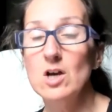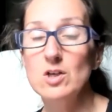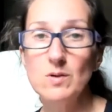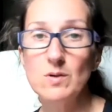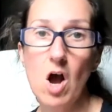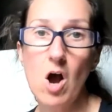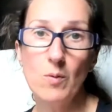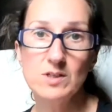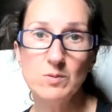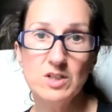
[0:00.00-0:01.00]
you can
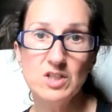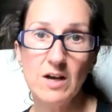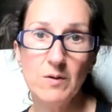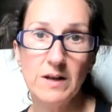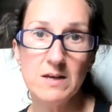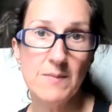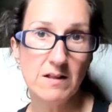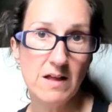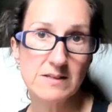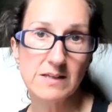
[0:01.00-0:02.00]
always reach out,
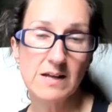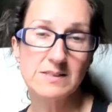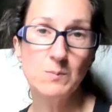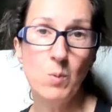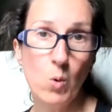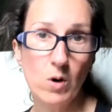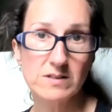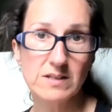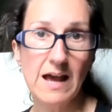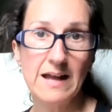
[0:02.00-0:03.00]
email us at
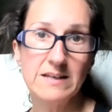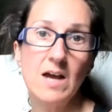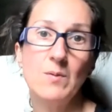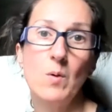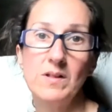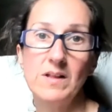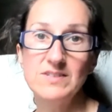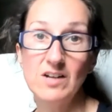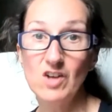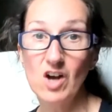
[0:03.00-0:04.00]

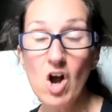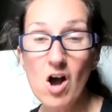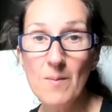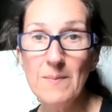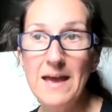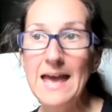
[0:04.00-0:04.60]
support@911lifestyle.com,